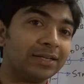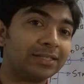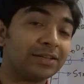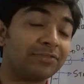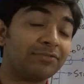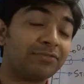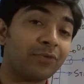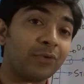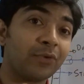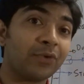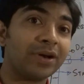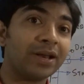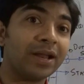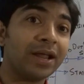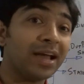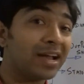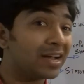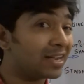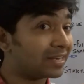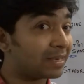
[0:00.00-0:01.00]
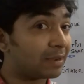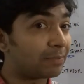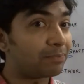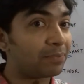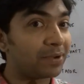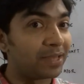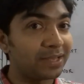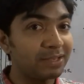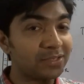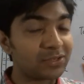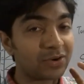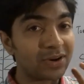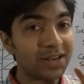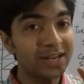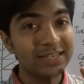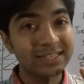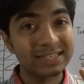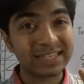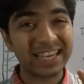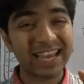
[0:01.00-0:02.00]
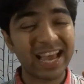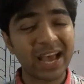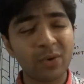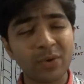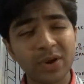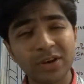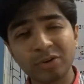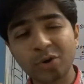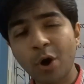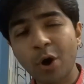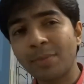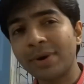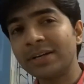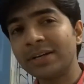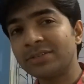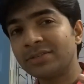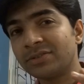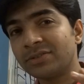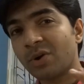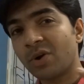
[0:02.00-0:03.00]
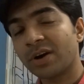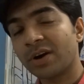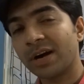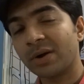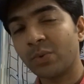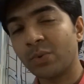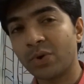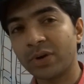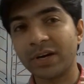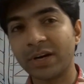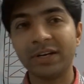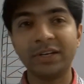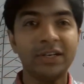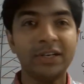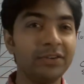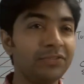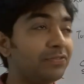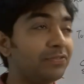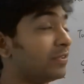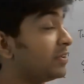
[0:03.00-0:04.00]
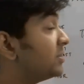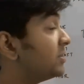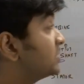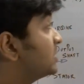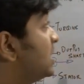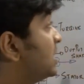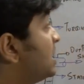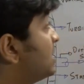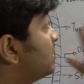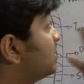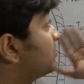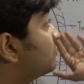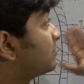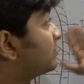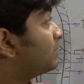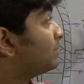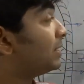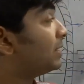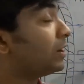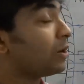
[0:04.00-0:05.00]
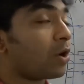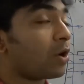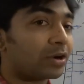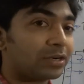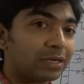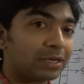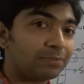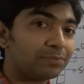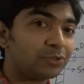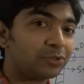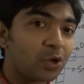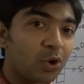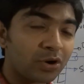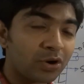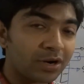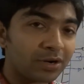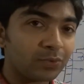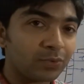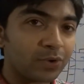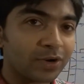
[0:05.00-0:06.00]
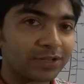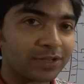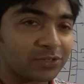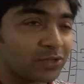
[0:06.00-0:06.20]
It's a fluid coupling. So let's see how a normal torque converter differs from a locked up torque converter.